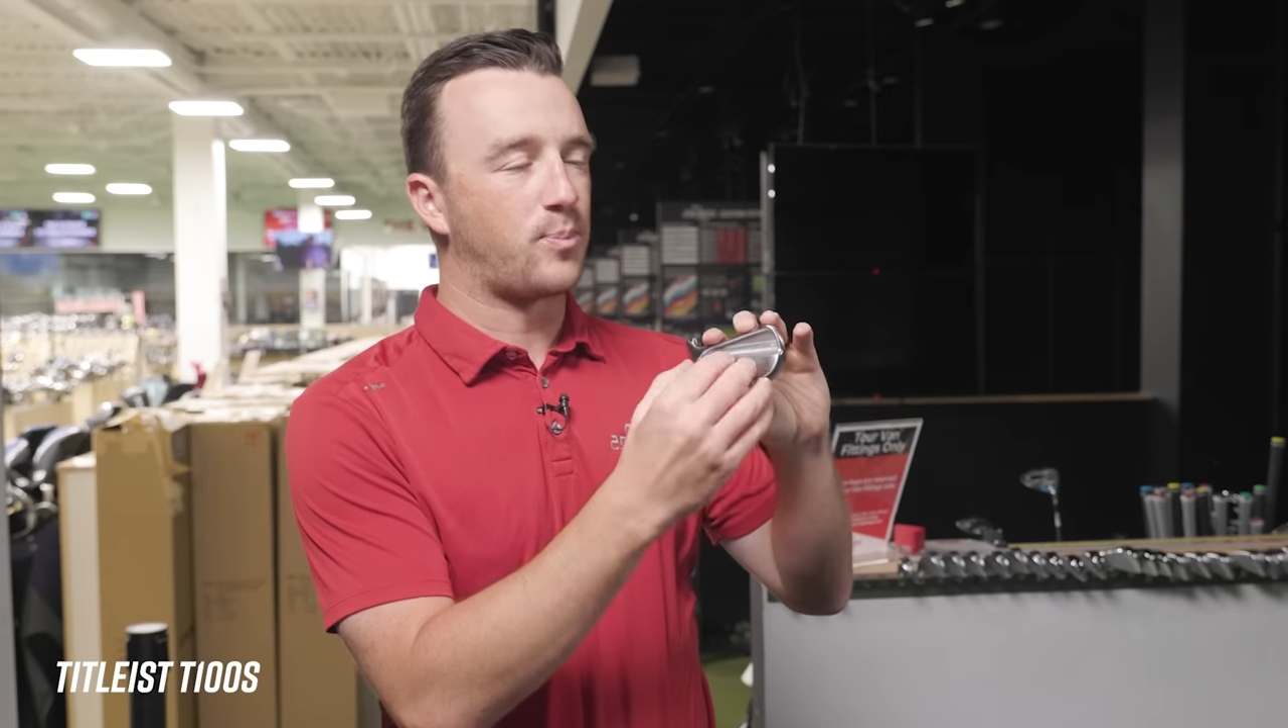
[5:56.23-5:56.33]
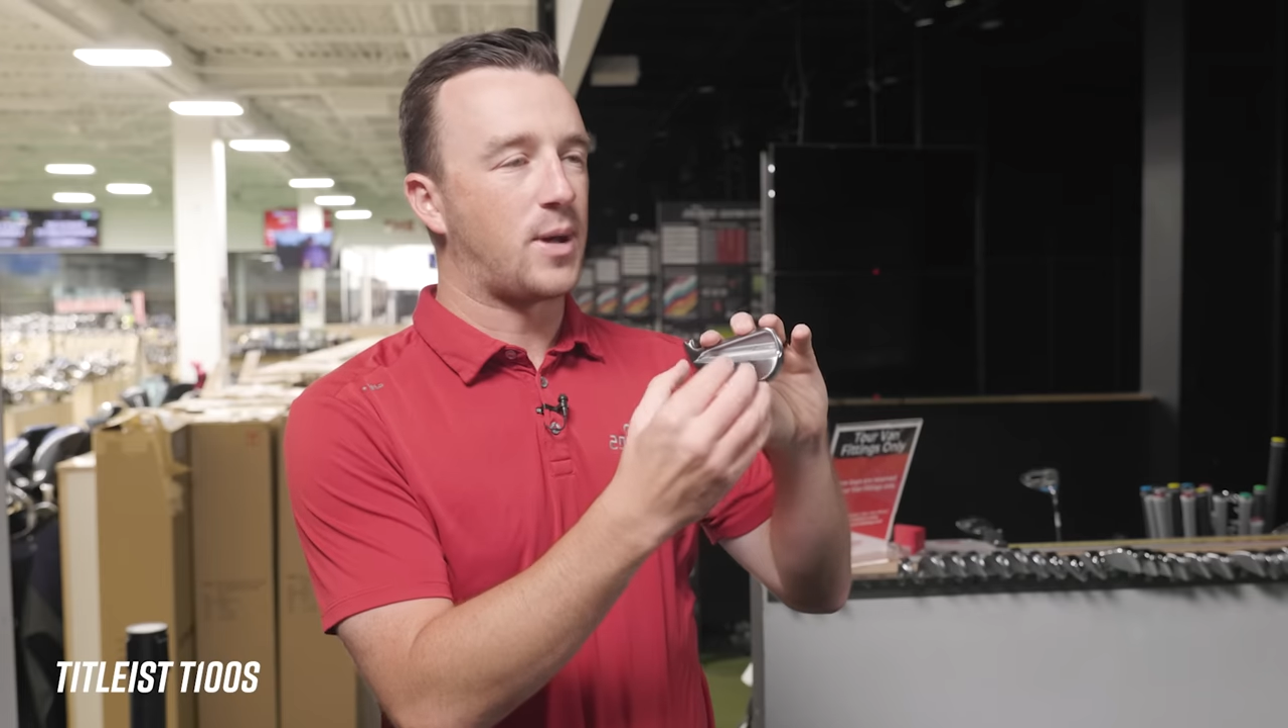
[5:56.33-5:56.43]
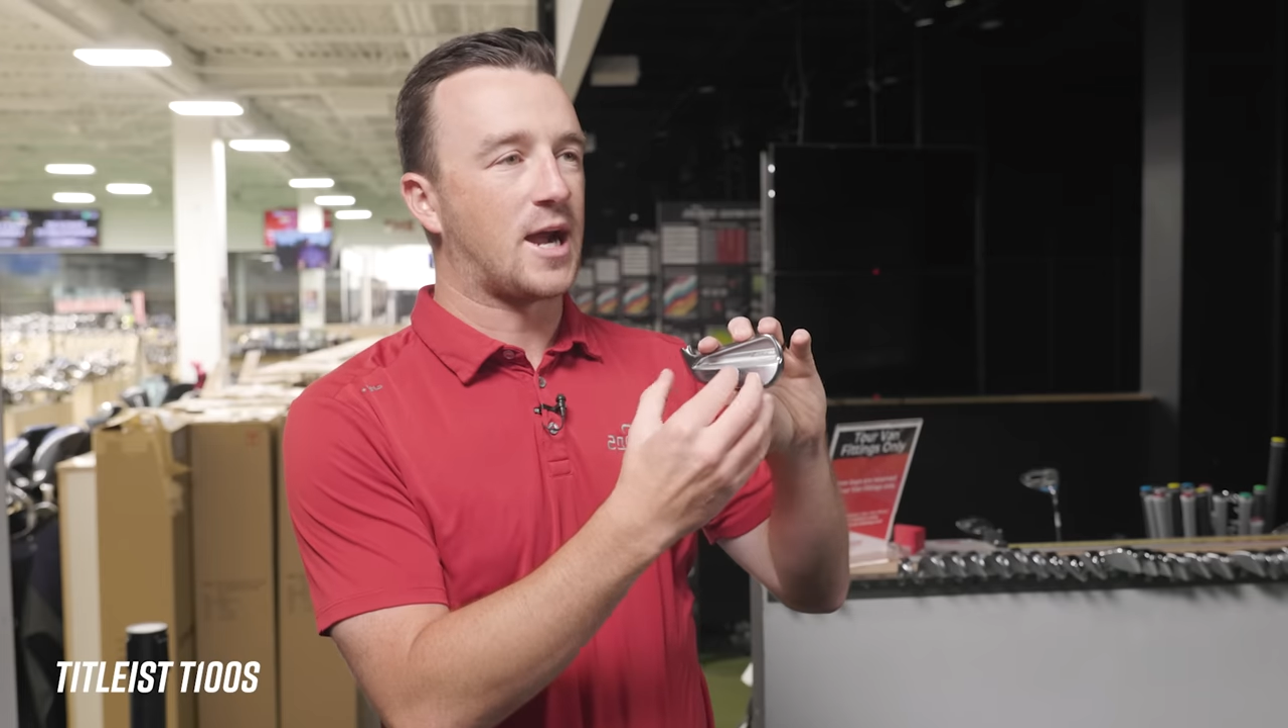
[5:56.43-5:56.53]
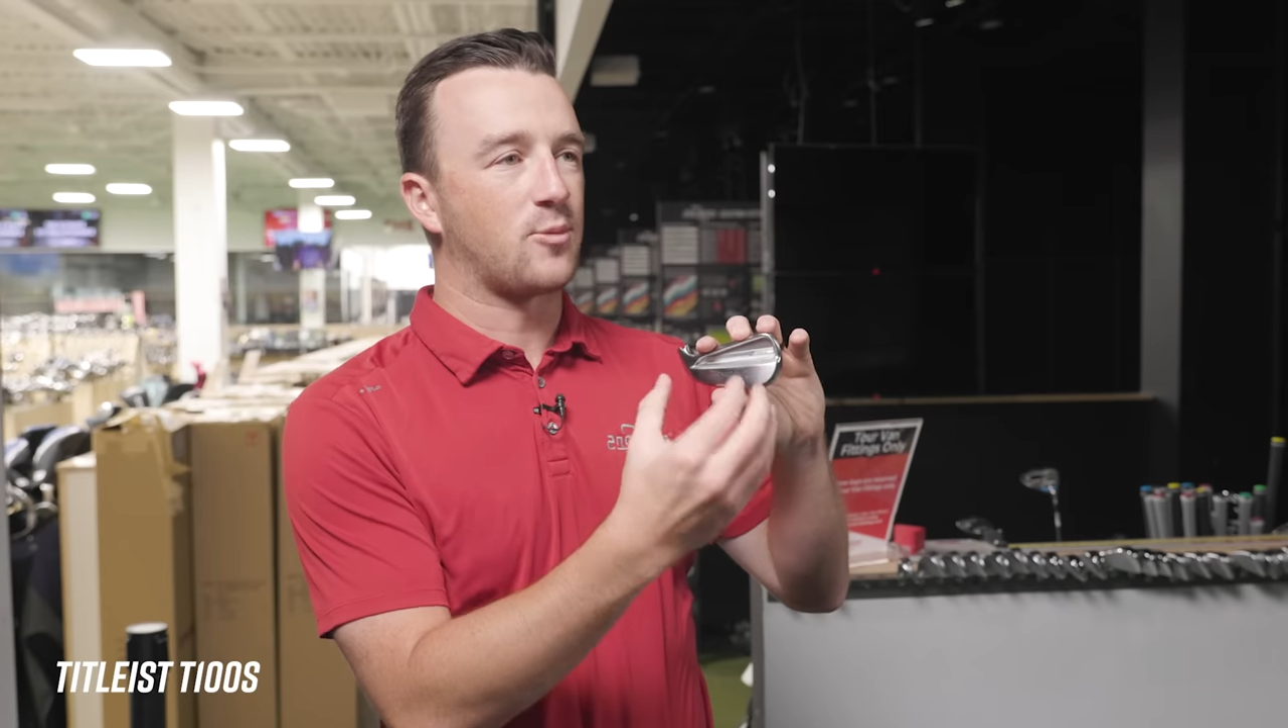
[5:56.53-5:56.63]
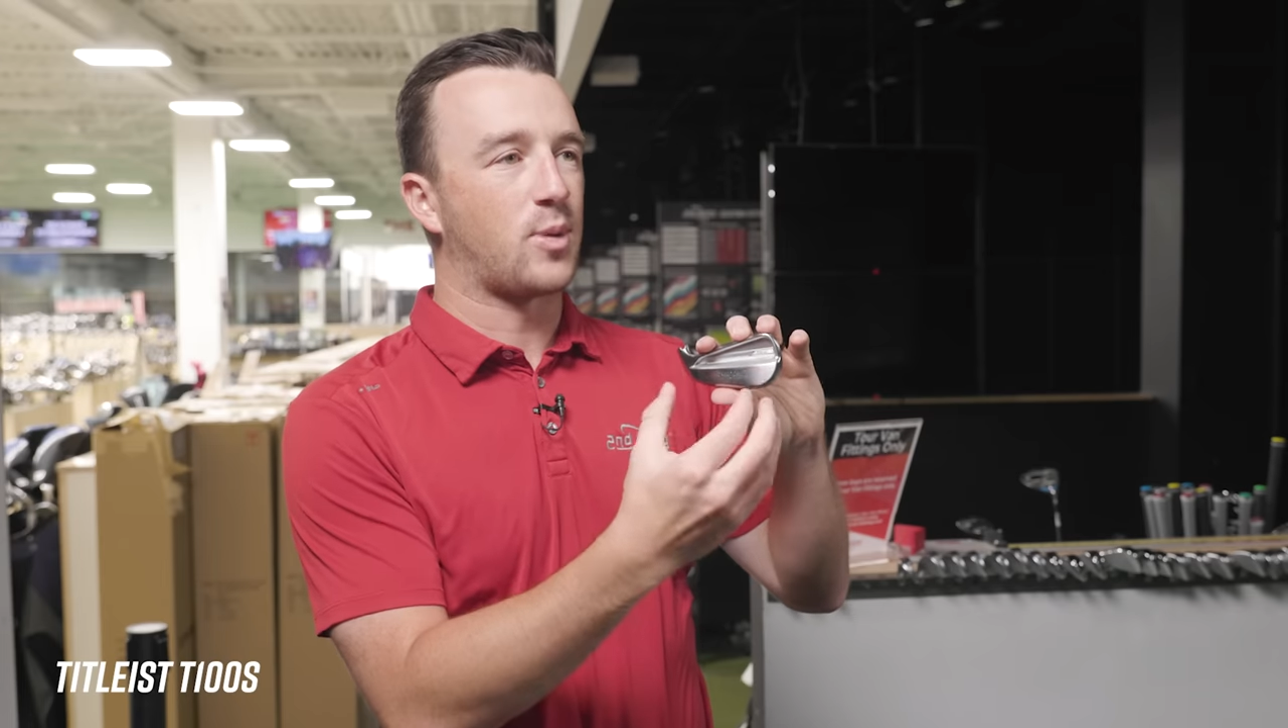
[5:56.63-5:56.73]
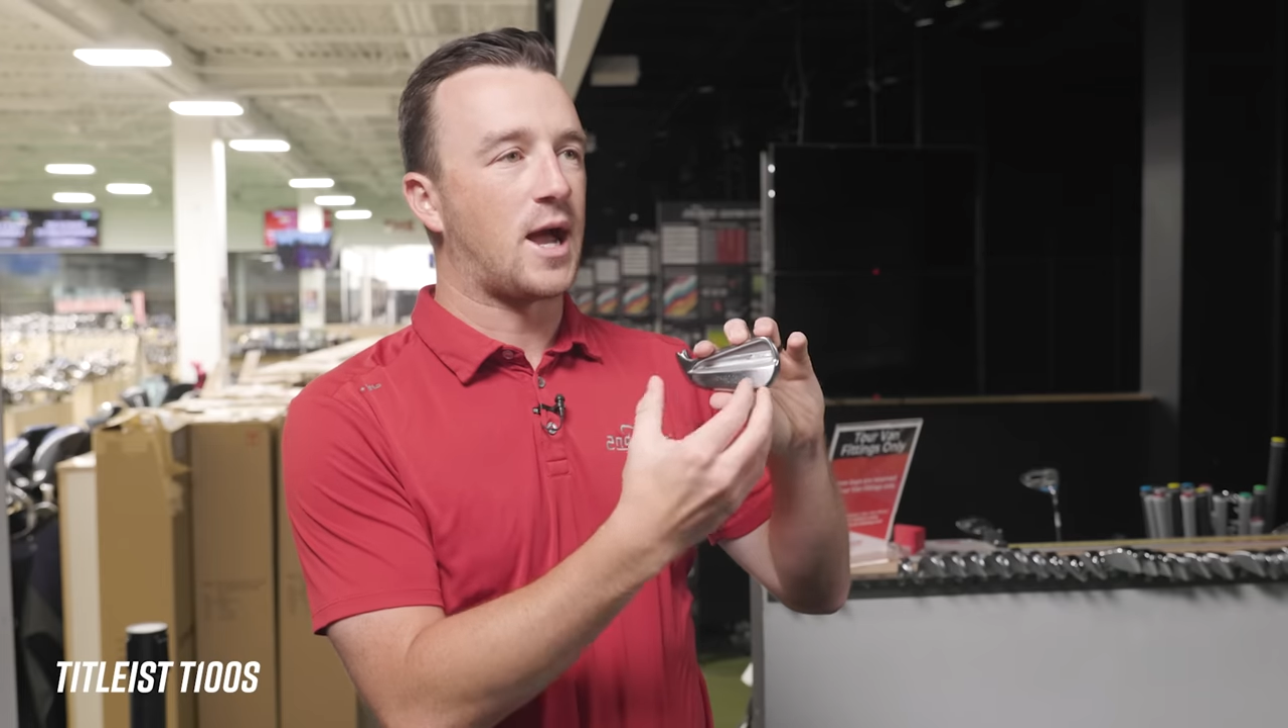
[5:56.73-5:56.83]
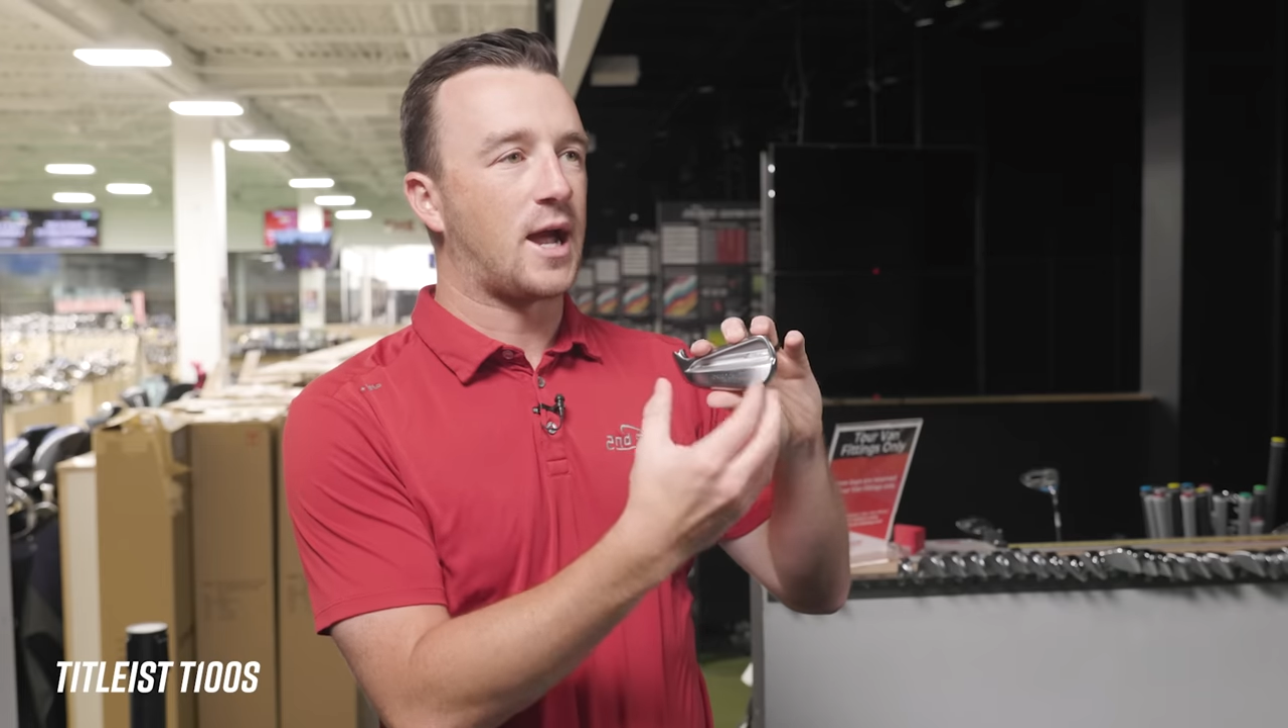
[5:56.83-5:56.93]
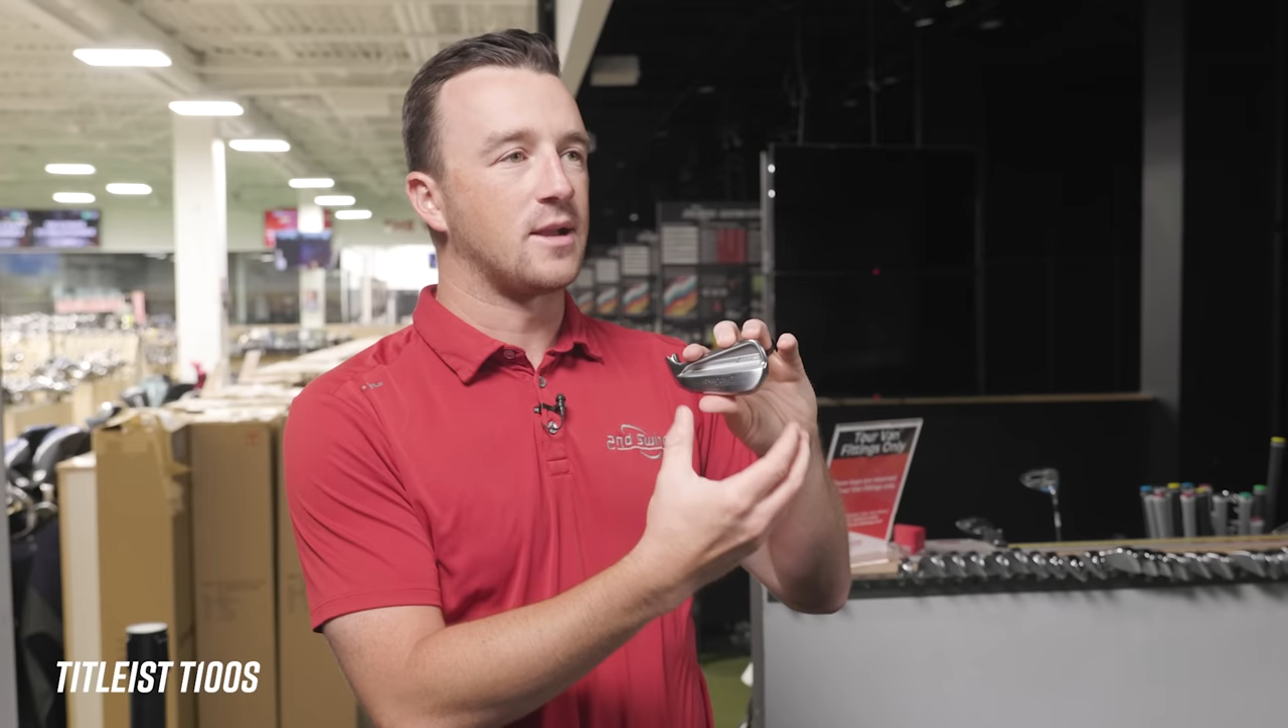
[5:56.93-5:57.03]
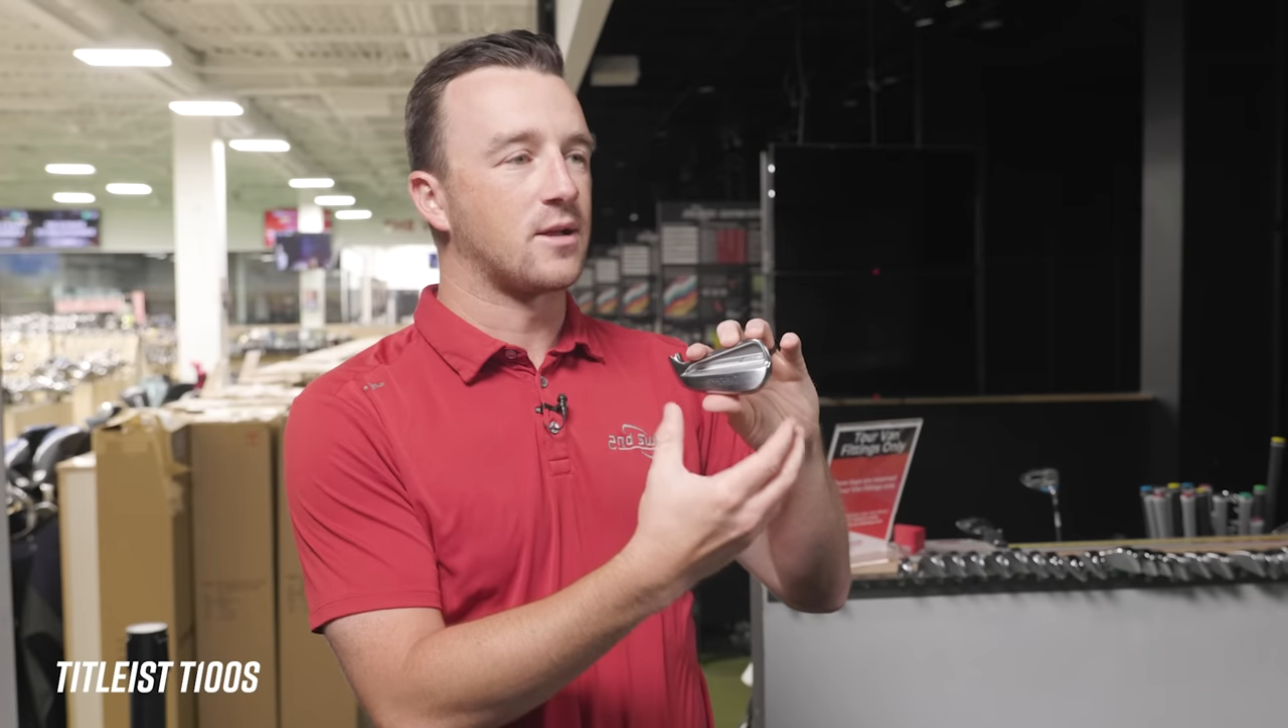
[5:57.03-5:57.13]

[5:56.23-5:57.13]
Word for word: packed behind